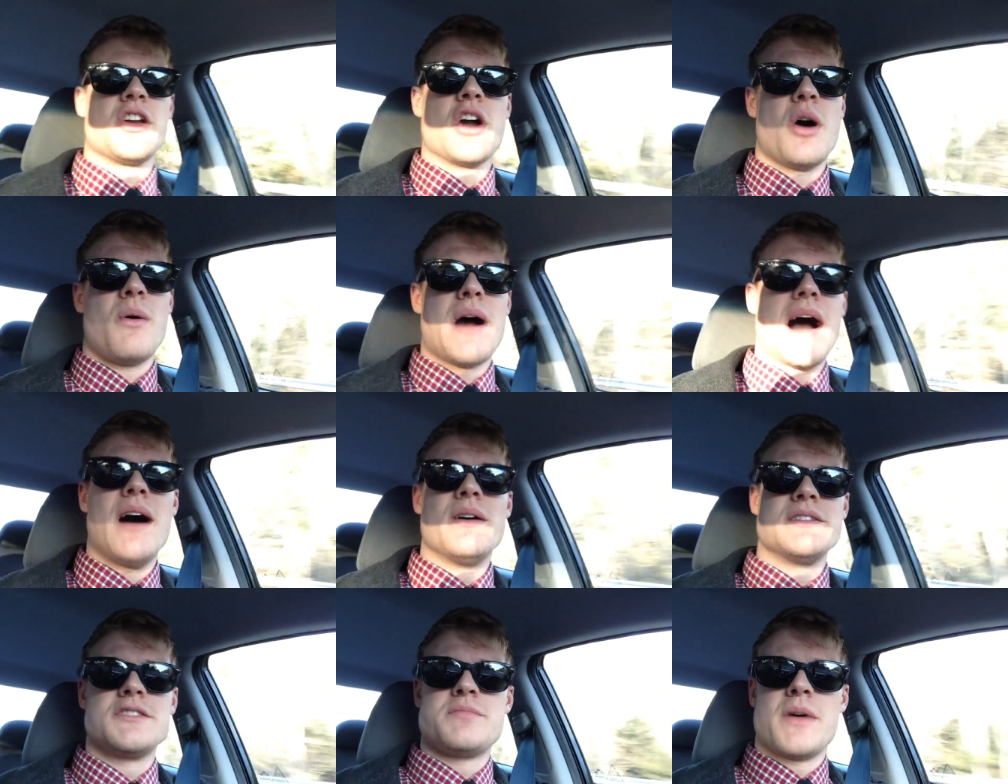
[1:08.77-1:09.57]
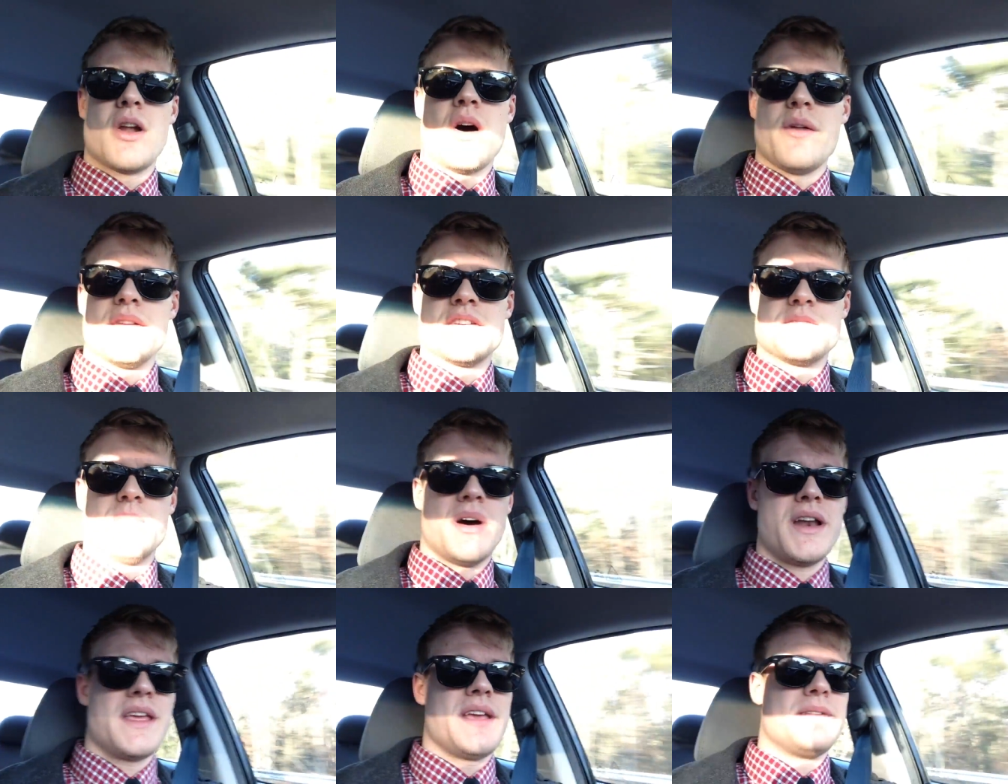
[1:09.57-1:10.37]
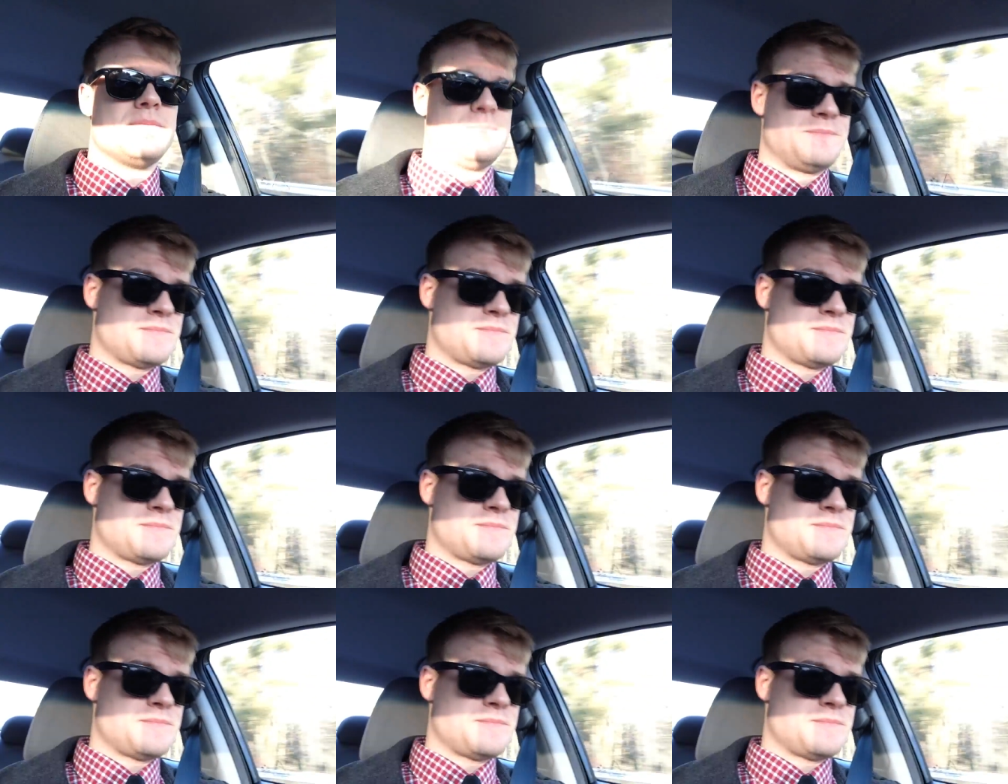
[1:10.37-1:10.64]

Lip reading: go out and spend all this money,